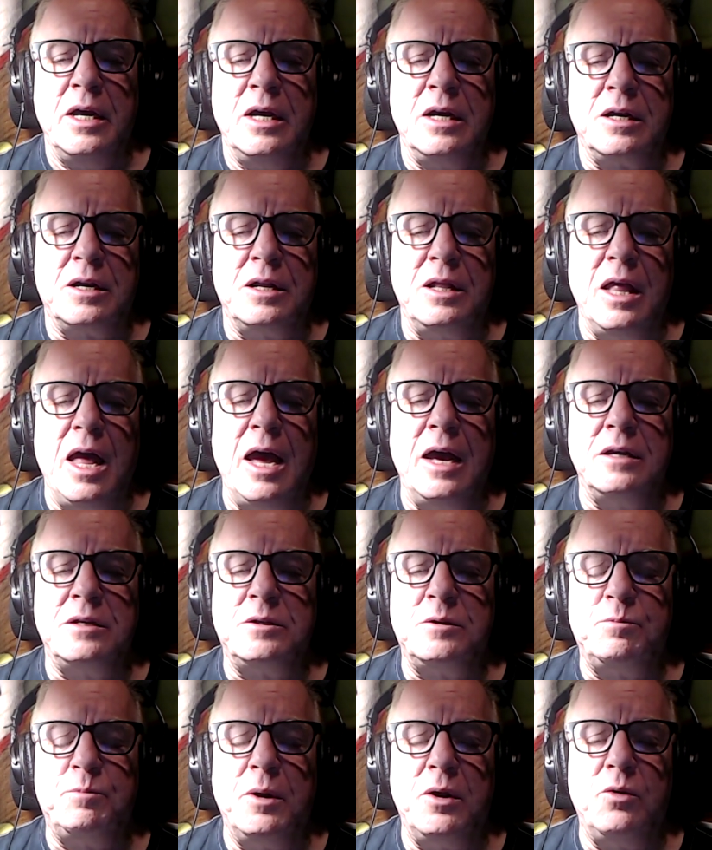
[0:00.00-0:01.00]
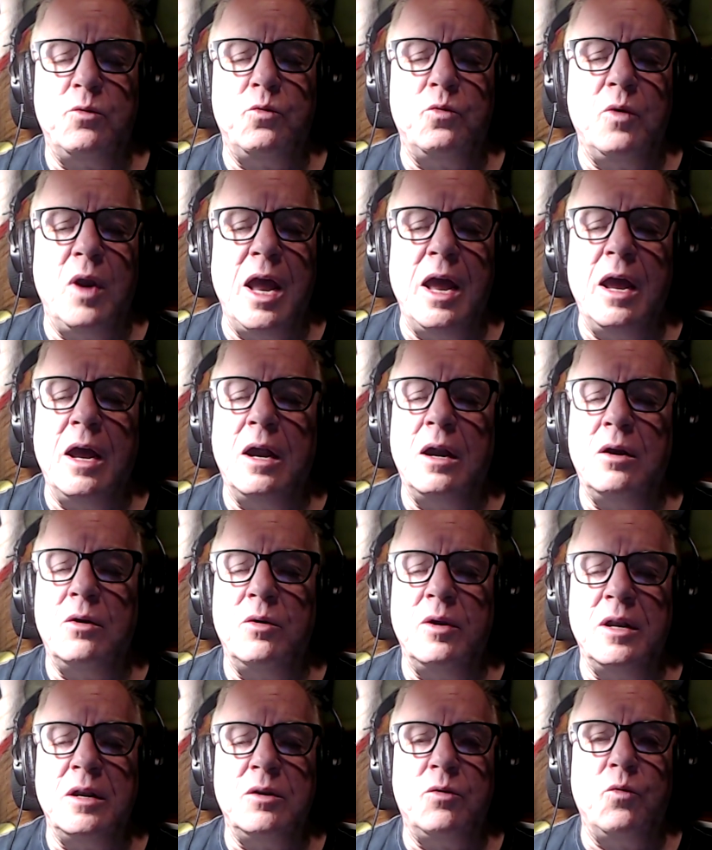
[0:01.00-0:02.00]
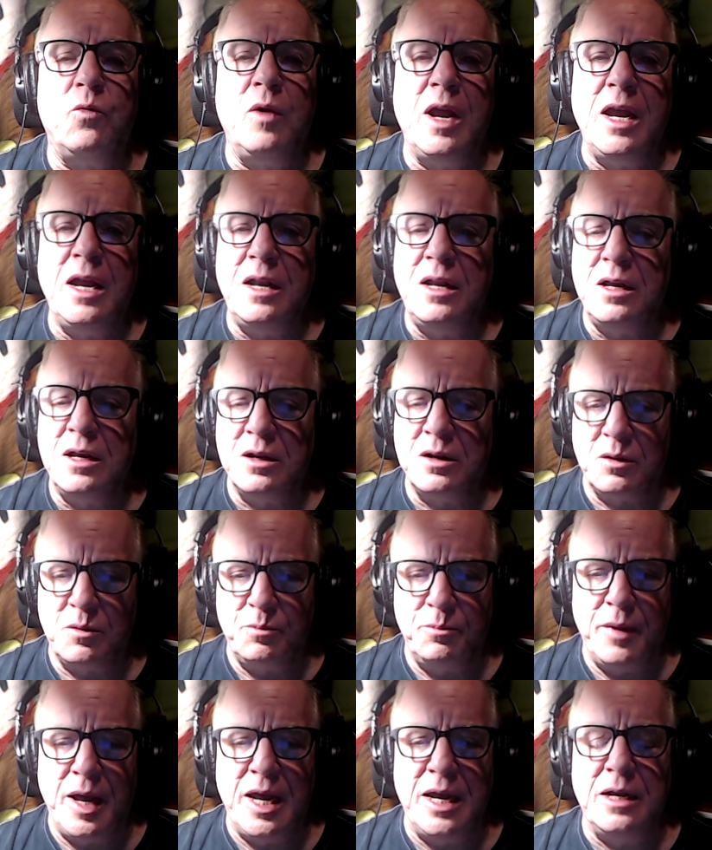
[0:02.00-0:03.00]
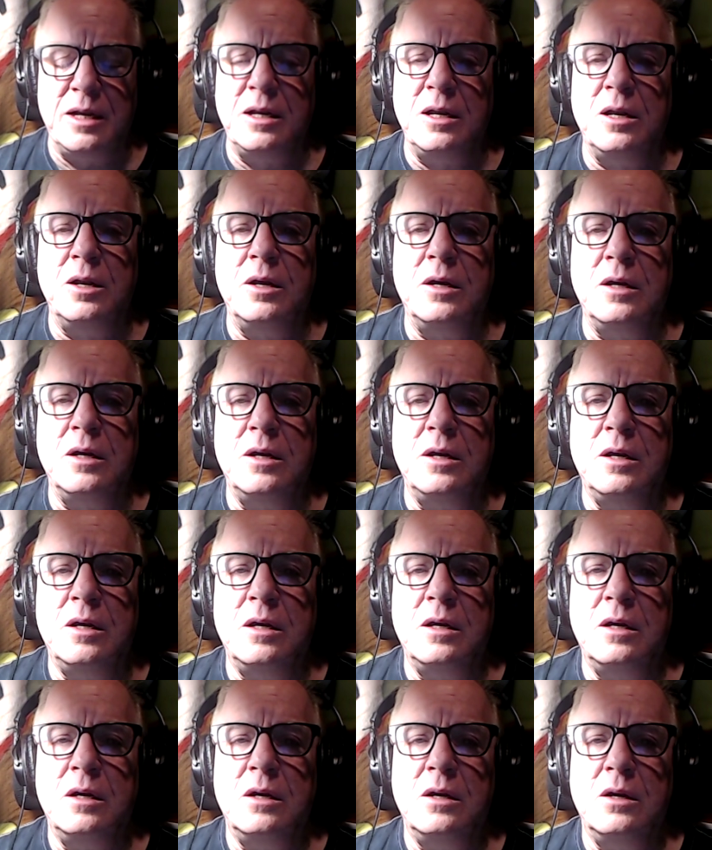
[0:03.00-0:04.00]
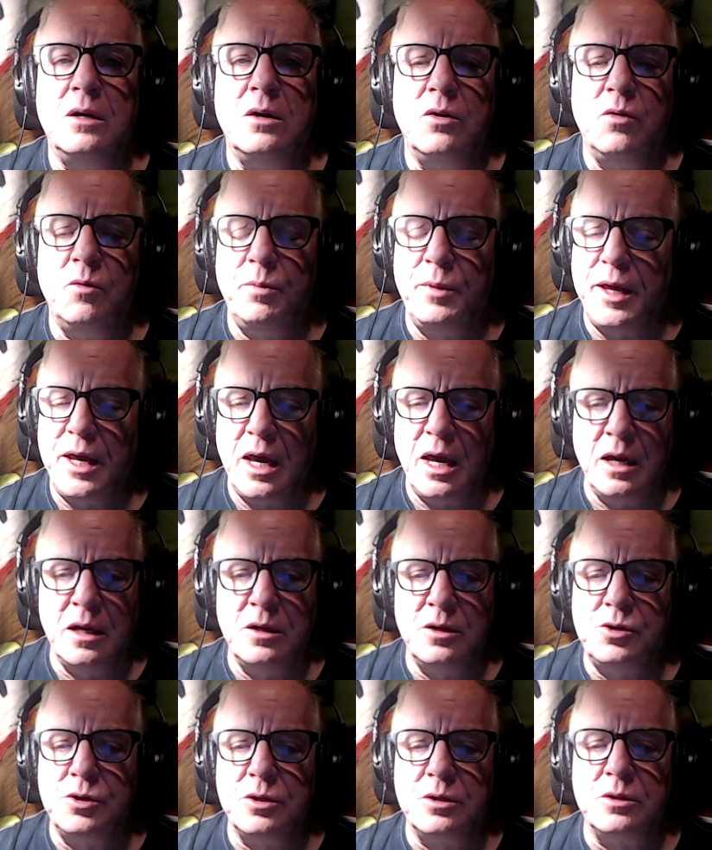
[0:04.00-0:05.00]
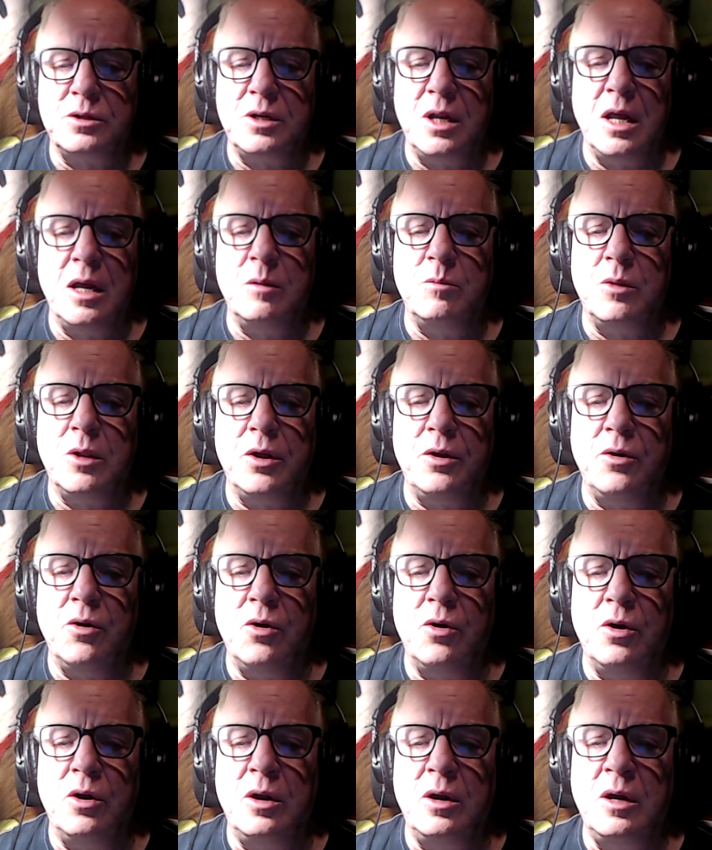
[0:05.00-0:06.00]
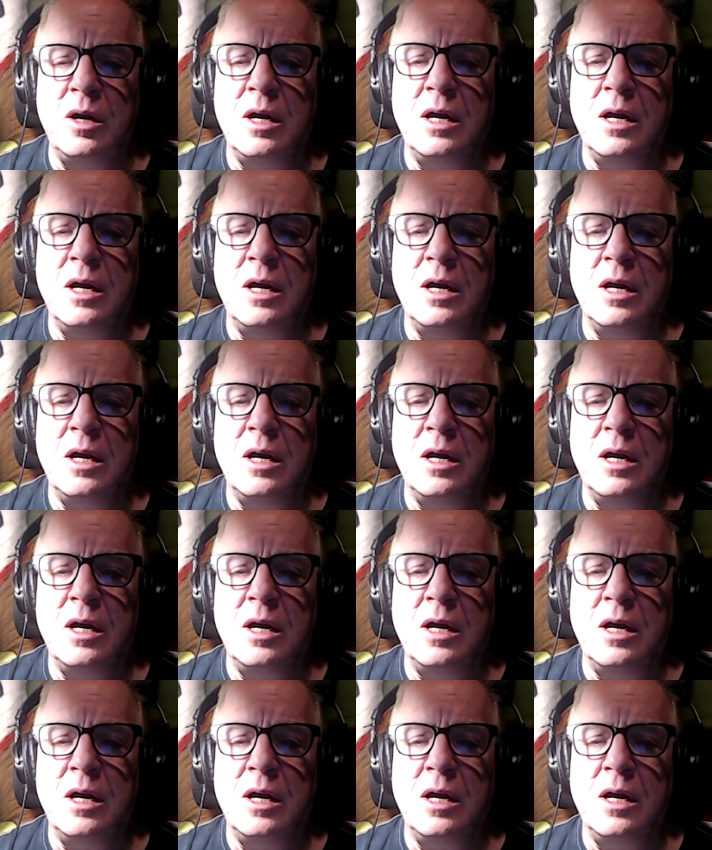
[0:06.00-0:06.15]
clasp a rare and radiant maiden, whom the angels name Lenore.